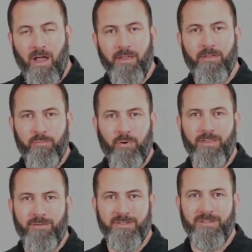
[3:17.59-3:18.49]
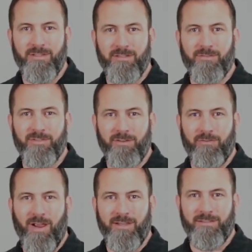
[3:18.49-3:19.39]
other brothers and sisters in
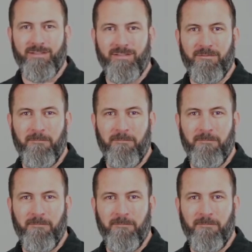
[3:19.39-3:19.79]
Christ?